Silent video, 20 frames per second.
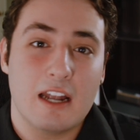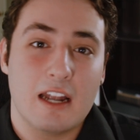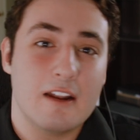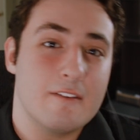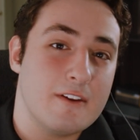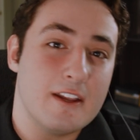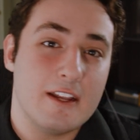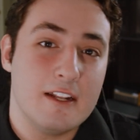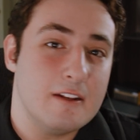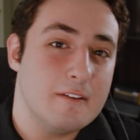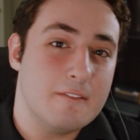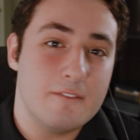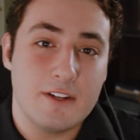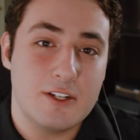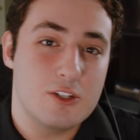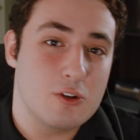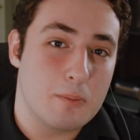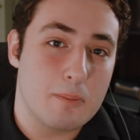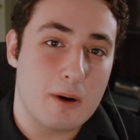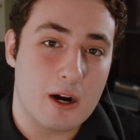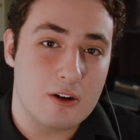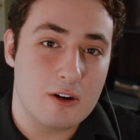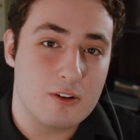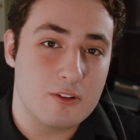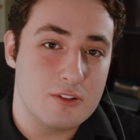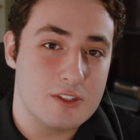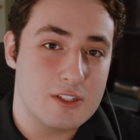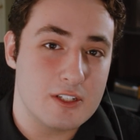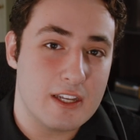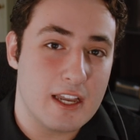of individual
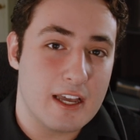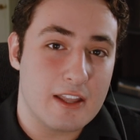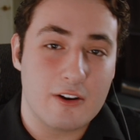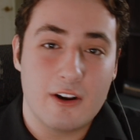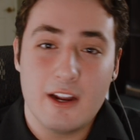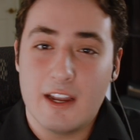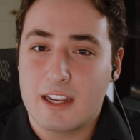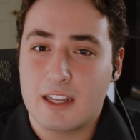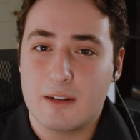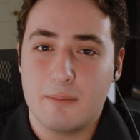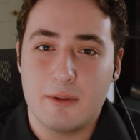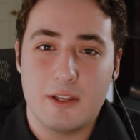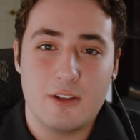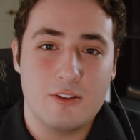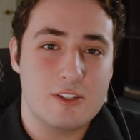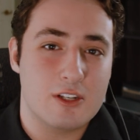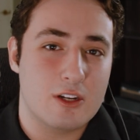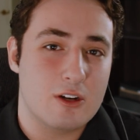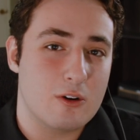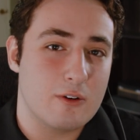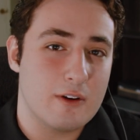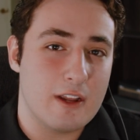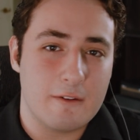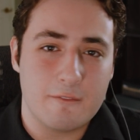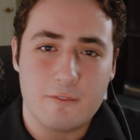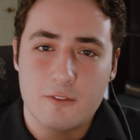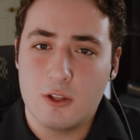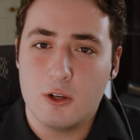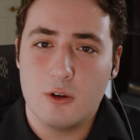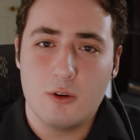particles together. It can be used to create
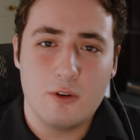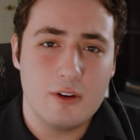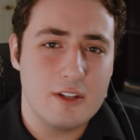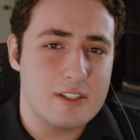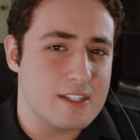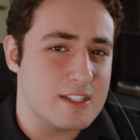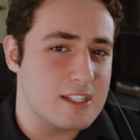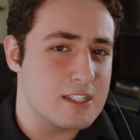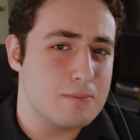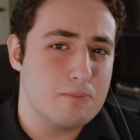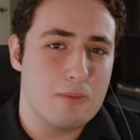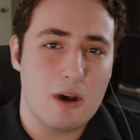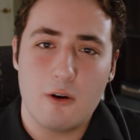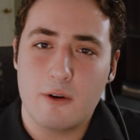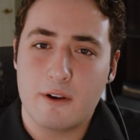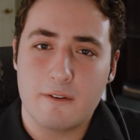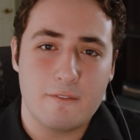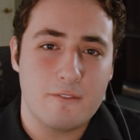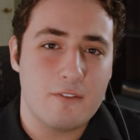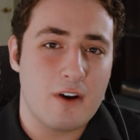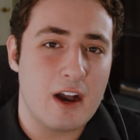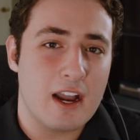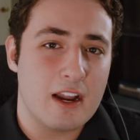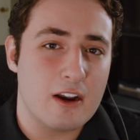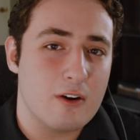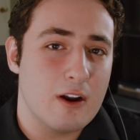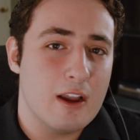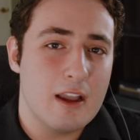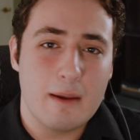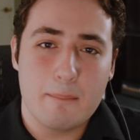fluids and smoke and
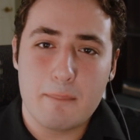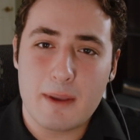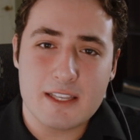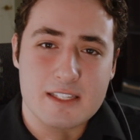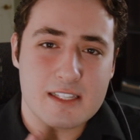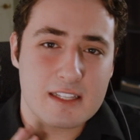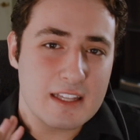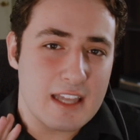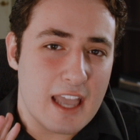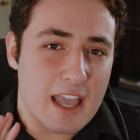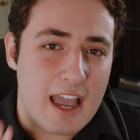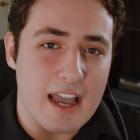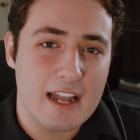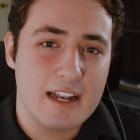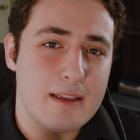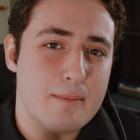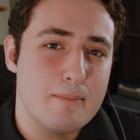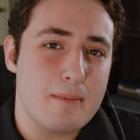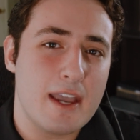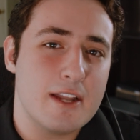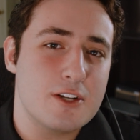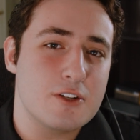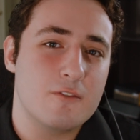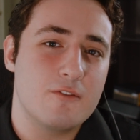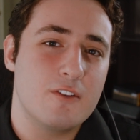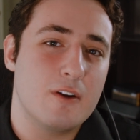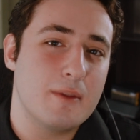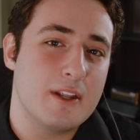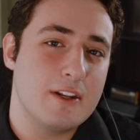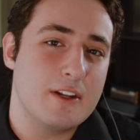fire. Basically, any major
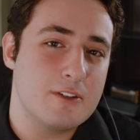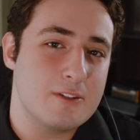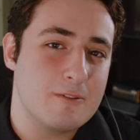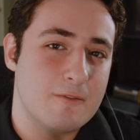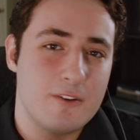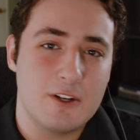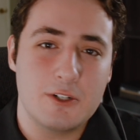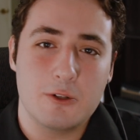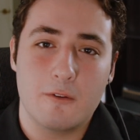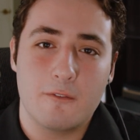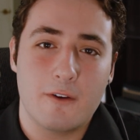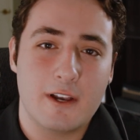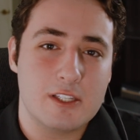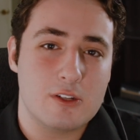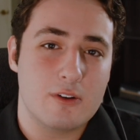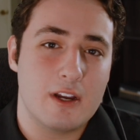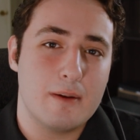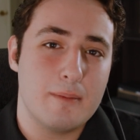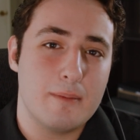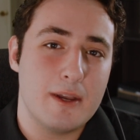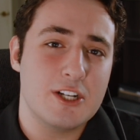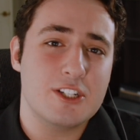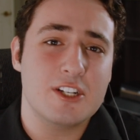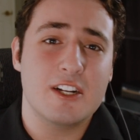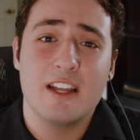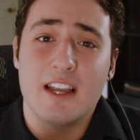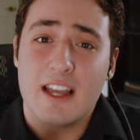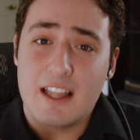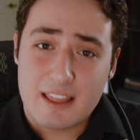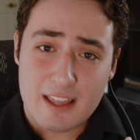film that uses visual effects or animation,
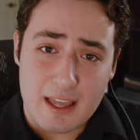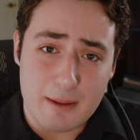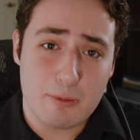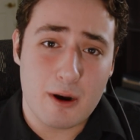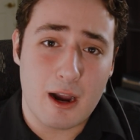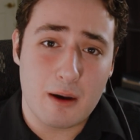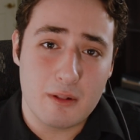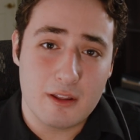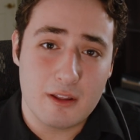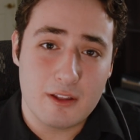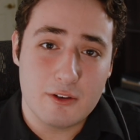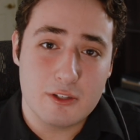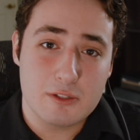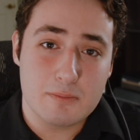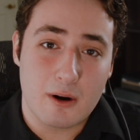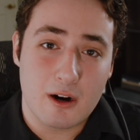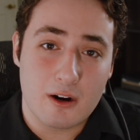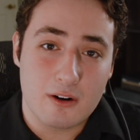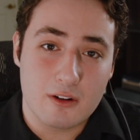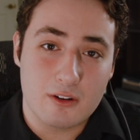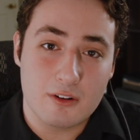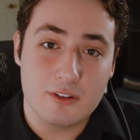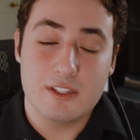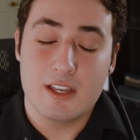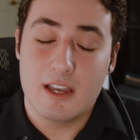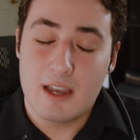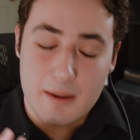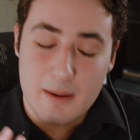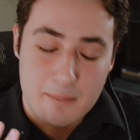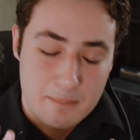they probably use particles.
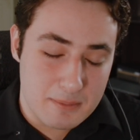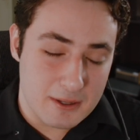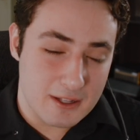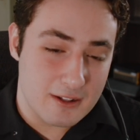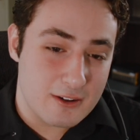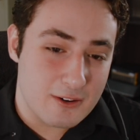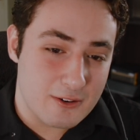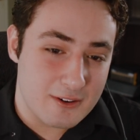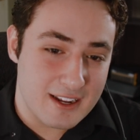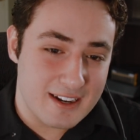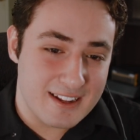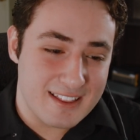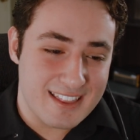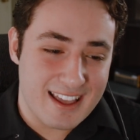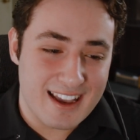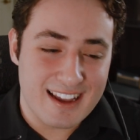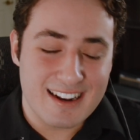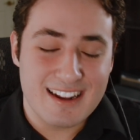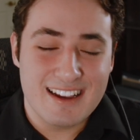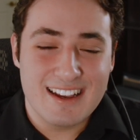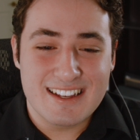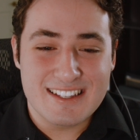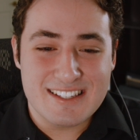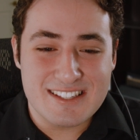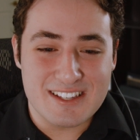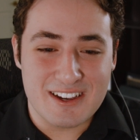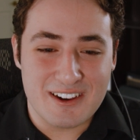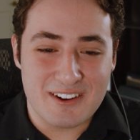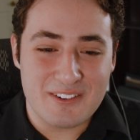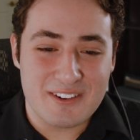Bill created that.
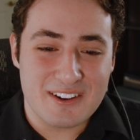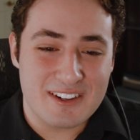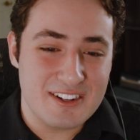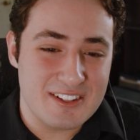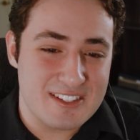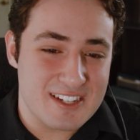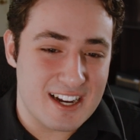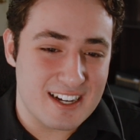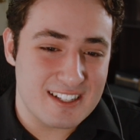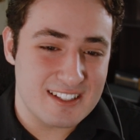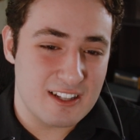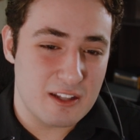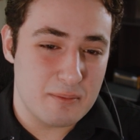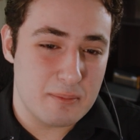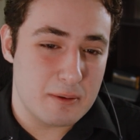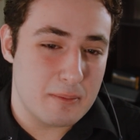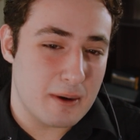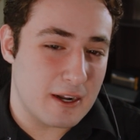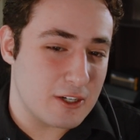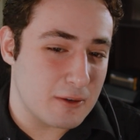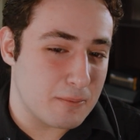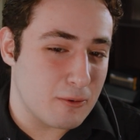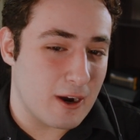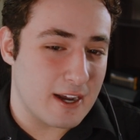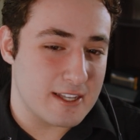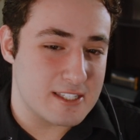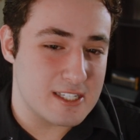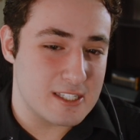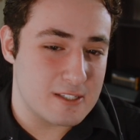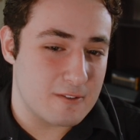So, can you talk a little bit about your
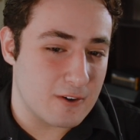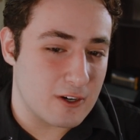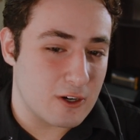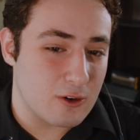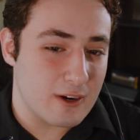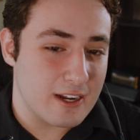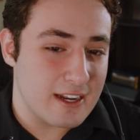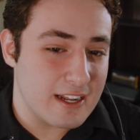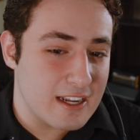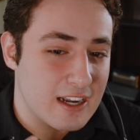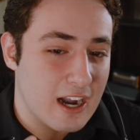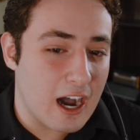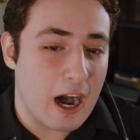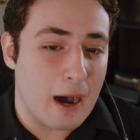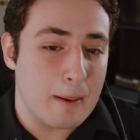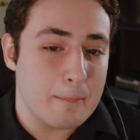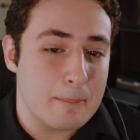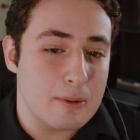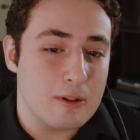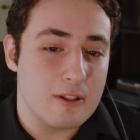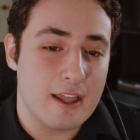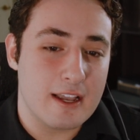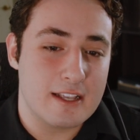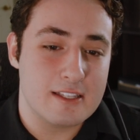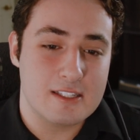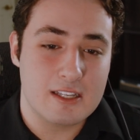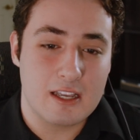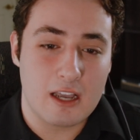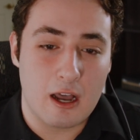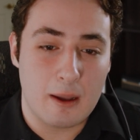process for creating complex
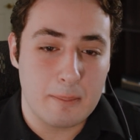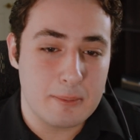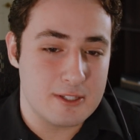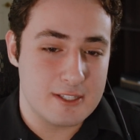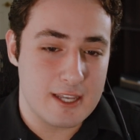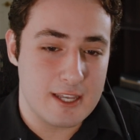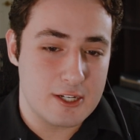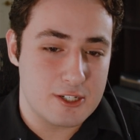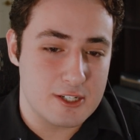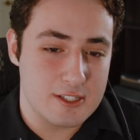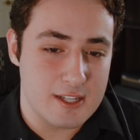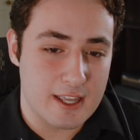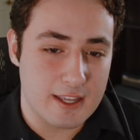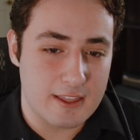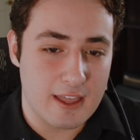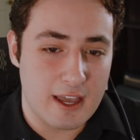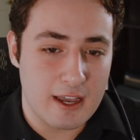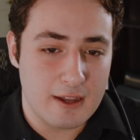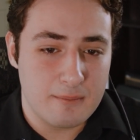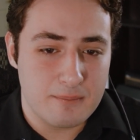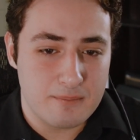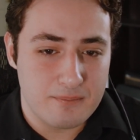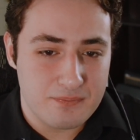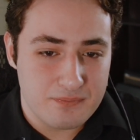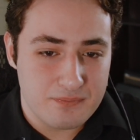computations like that?